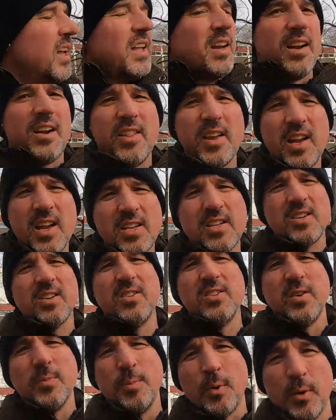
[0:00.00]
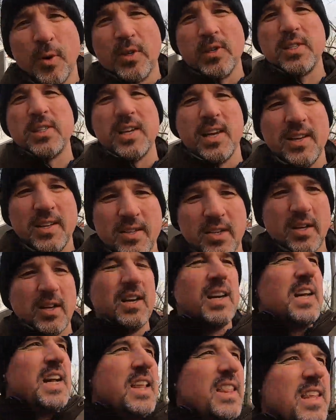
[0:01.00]
Now, the HR Support Center,
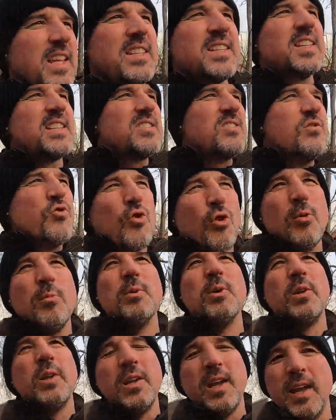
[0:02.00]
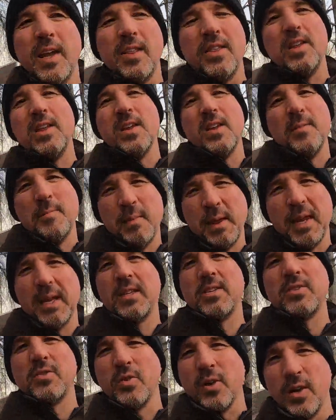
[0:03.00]
this is normally the
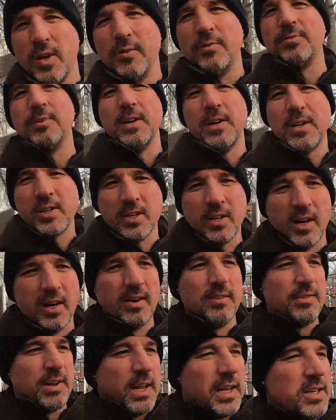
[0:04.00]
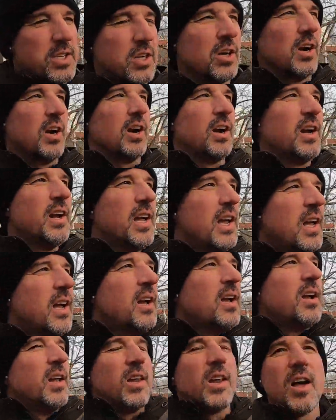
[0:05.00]
administrative function of HR.
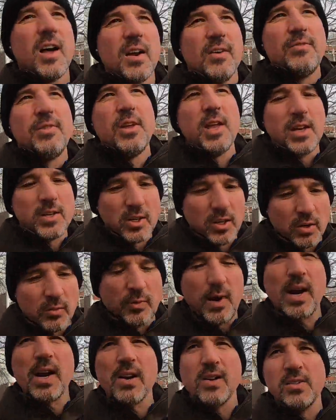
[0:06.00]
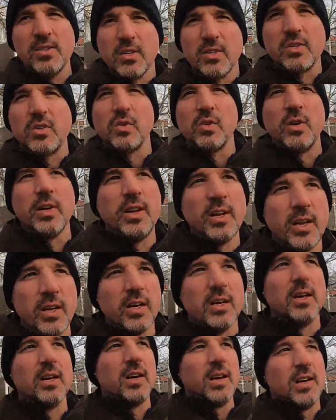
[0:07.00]
A lot of the HR records are stored
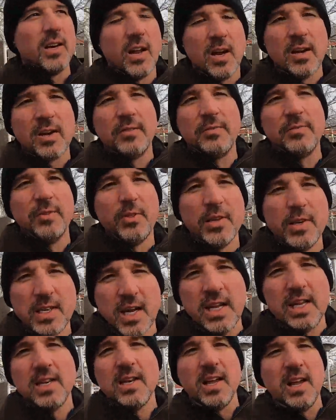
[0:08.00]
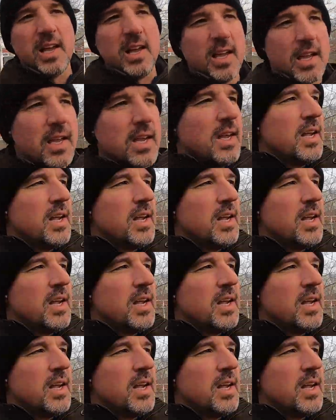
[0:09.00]
here, a lot of the day-to-day